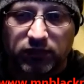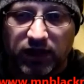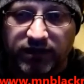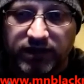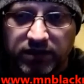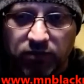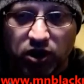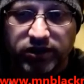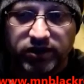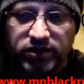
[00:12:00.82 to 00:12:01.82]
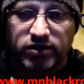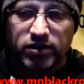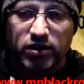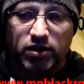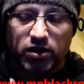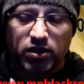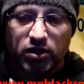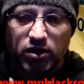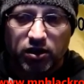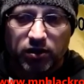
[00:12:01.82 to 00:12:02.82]
Leftist Marxist?
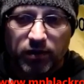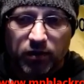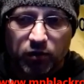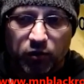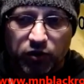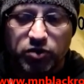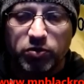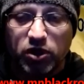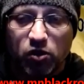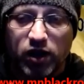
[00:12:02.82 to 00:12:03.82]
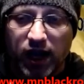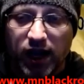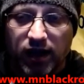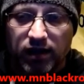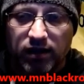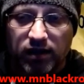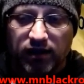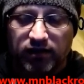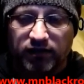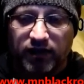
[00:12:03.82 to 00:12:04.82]
Would you be okay
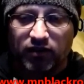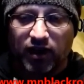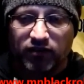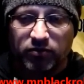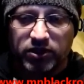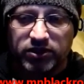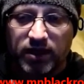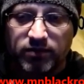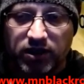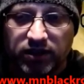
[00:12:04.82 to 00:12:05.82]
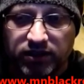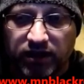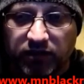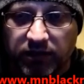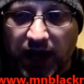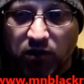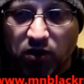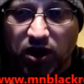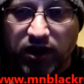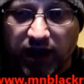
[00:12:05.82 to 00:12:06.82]
if the federal government stepped in and said, from now
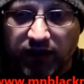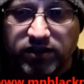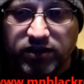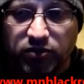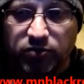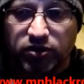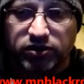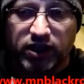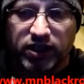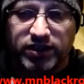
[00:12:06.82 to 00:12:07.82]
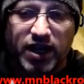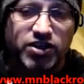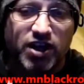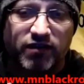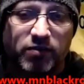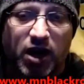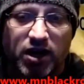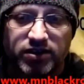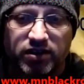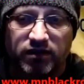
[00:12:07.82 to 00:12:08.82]
on, every single person that is HIV
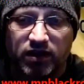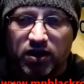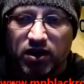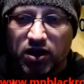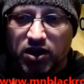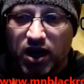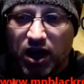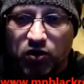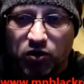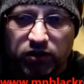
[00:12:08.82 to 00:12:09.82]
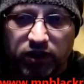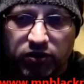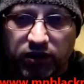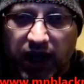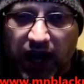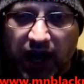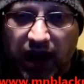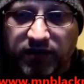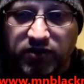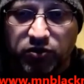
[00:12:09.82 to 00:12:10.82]
positive, not only do they
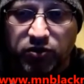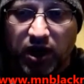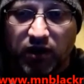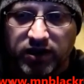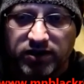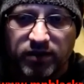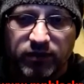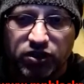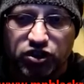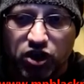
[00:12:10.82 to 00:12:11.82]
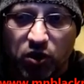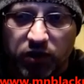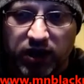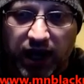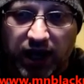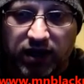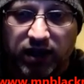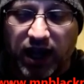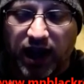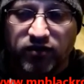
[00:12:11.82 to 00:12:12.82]
have to carry something showing that,
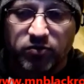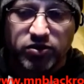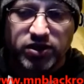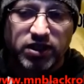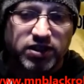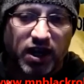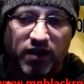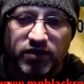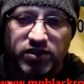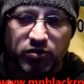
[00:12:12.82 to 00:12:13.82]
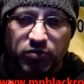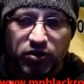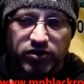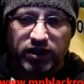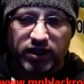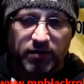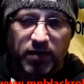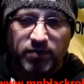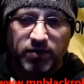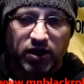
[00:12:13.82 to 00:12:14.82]
and they have to present it to every single person that they
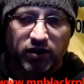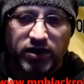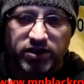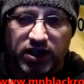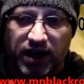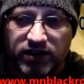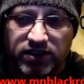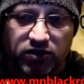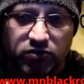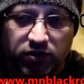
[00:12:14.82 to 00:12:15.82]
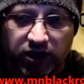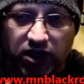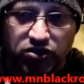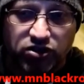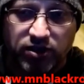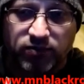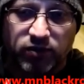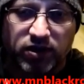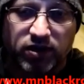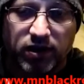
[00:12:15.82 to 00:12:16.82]
might be interested in having sexual relationships
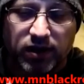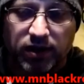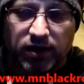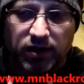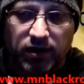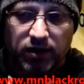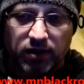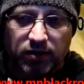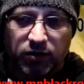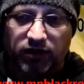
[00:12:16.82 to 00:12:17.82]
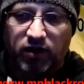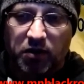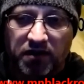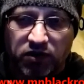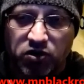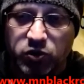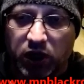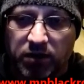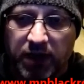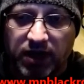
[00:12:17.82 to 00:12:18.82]
with, but if they refuse, we're
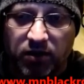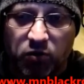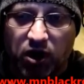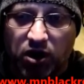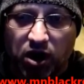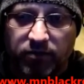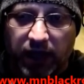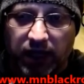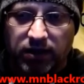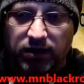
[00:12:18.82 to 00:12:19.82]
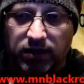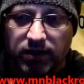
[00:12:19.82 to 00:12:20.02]
going to make them wear an armband.